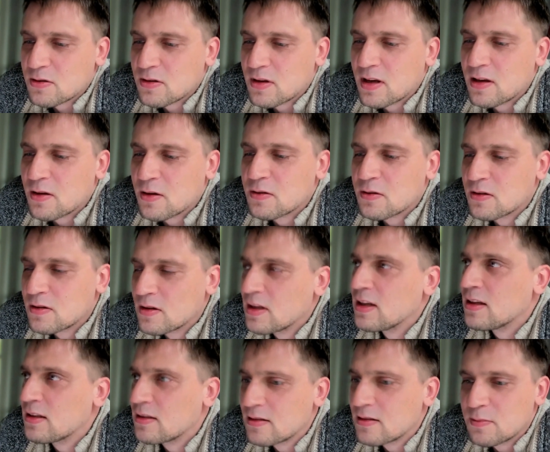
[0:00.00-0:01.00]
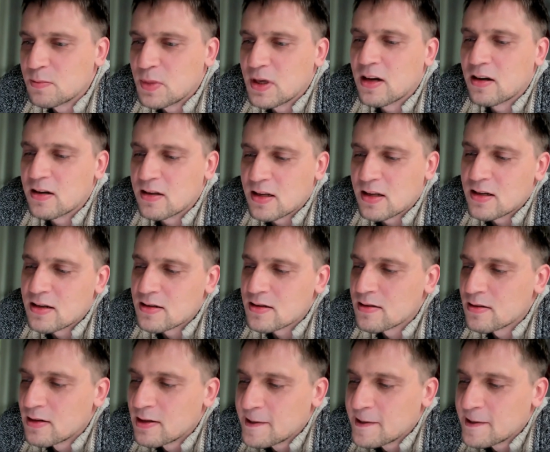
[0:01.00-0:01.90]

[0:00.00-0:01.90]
they don't need bigger things.